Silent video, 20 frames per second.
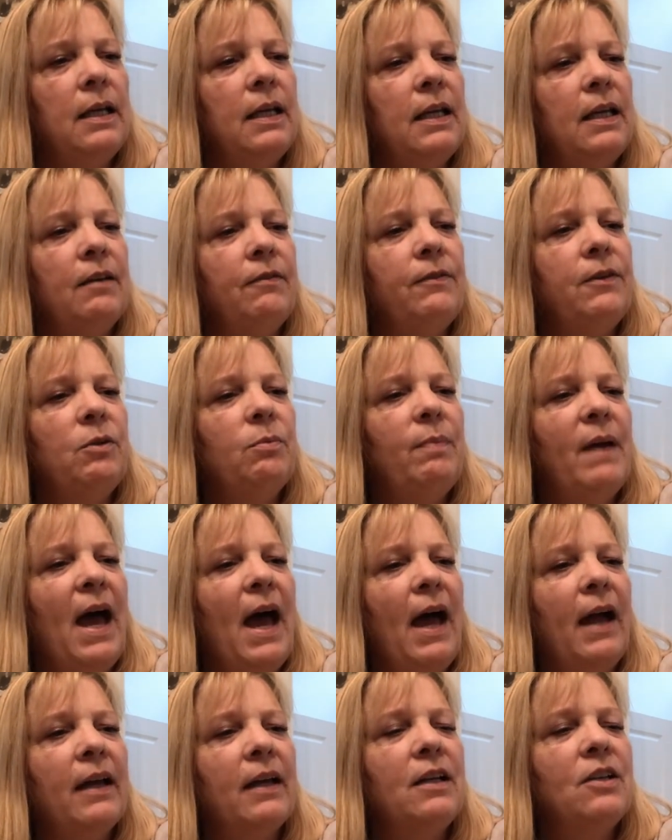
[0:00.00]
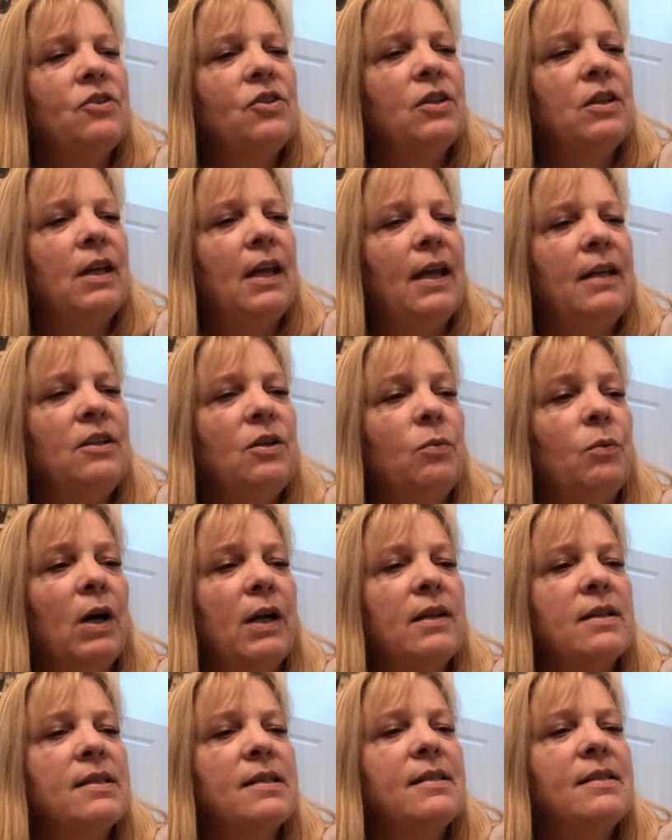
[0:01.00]
if you package and you
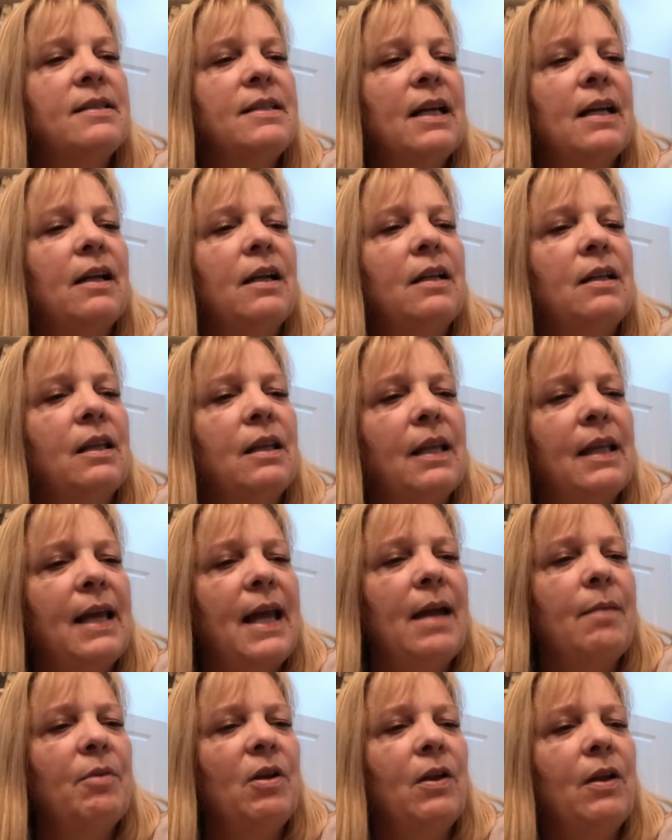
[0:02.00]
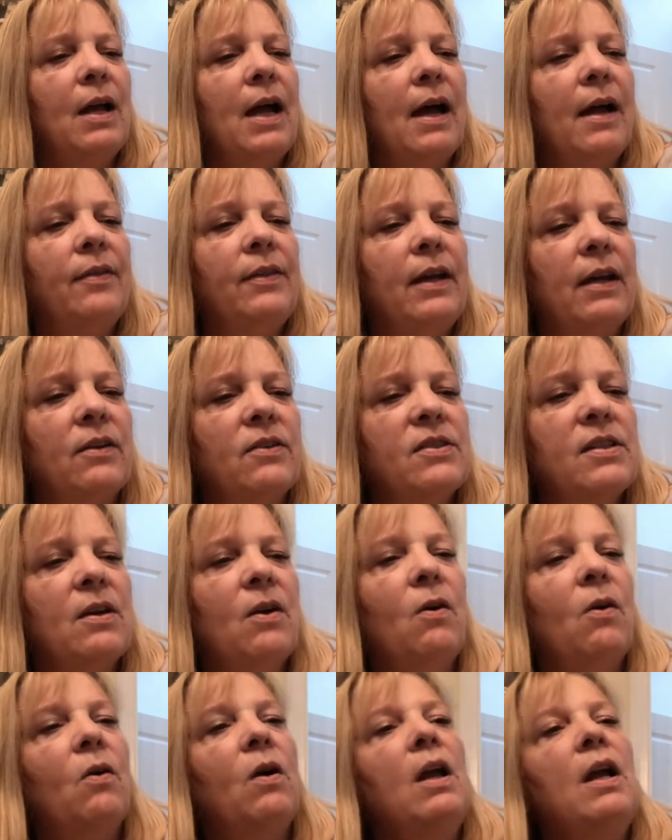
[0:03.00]
want to stick a label on there
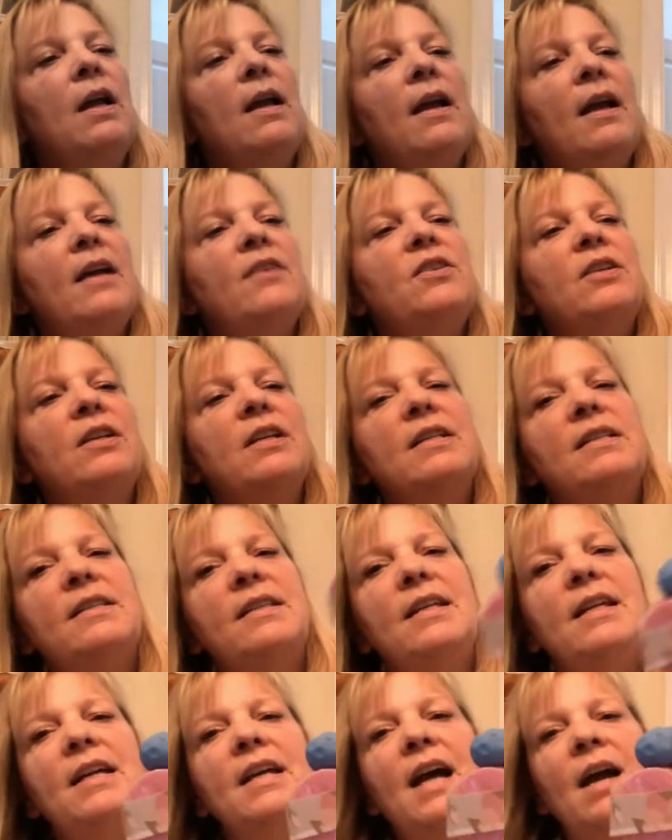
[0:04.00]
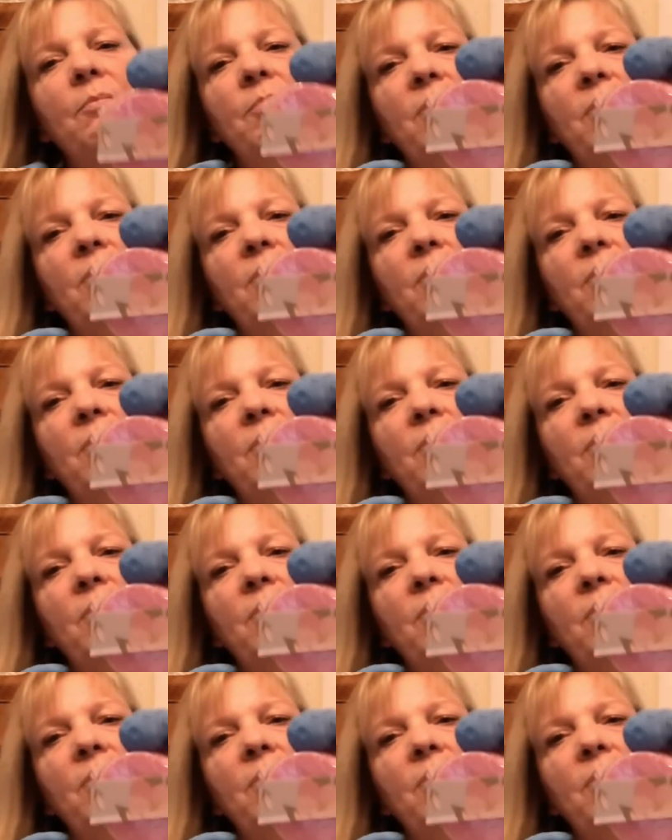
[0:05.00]
so as you can see I